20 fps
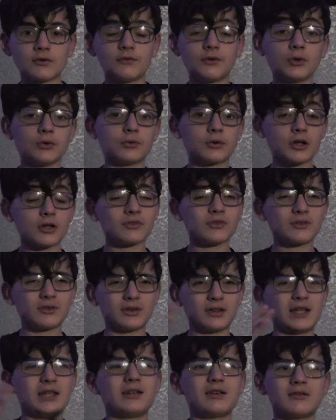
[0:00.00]
field, because
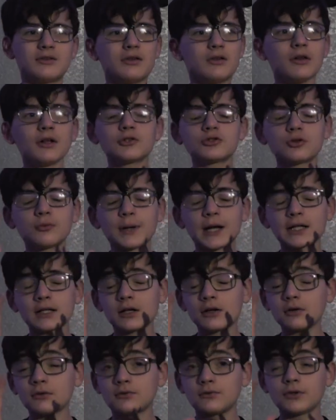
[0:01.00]
the
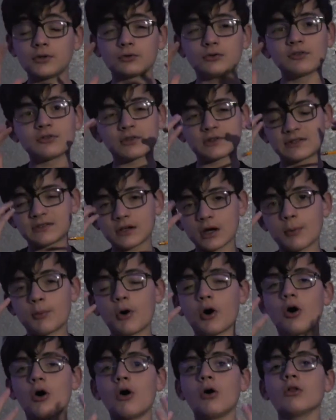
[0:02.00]
electromagnetic field doesn't stop
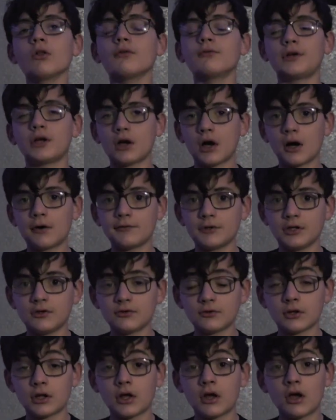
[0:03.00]
all of it,
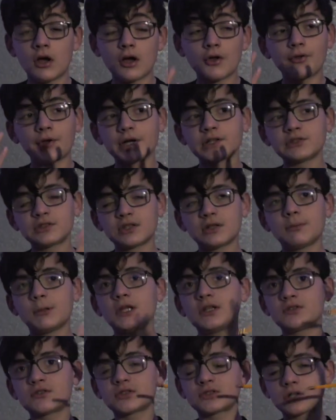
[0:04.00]
obviously. There has to
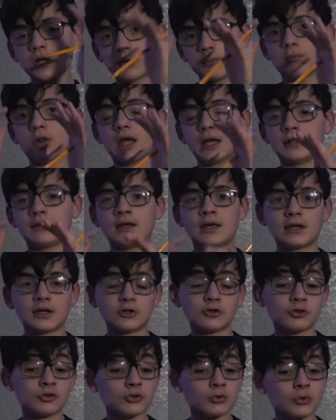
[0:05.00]
be some light that
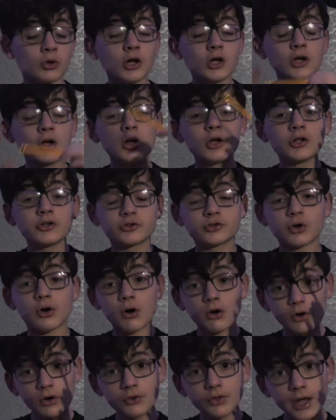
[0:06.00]
gets through. So
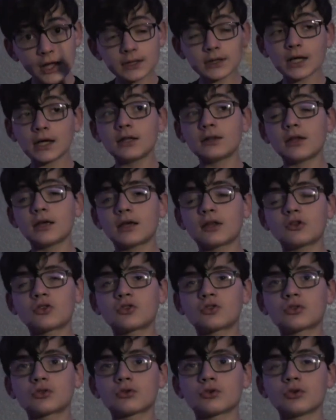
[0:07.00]
all that light that
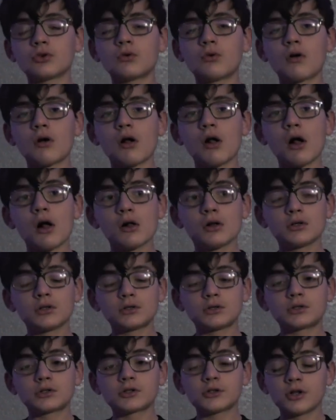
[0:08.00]
gets through,
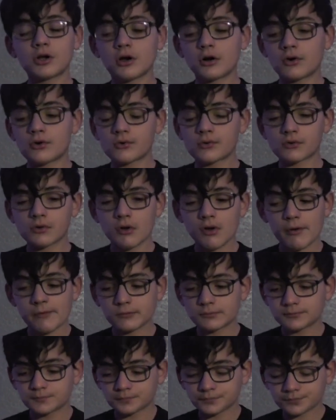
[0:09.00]
you know,
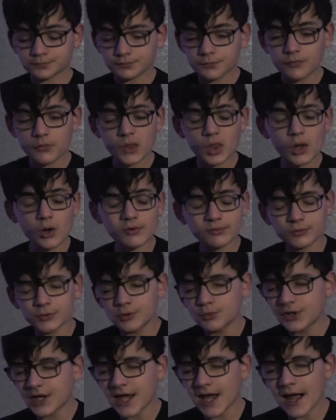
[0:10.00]

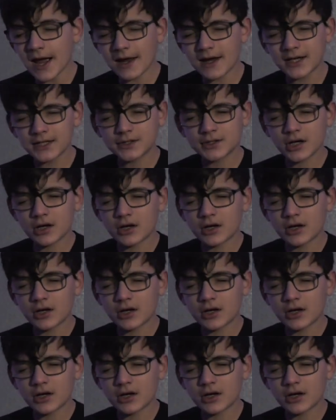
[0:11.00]
when we add,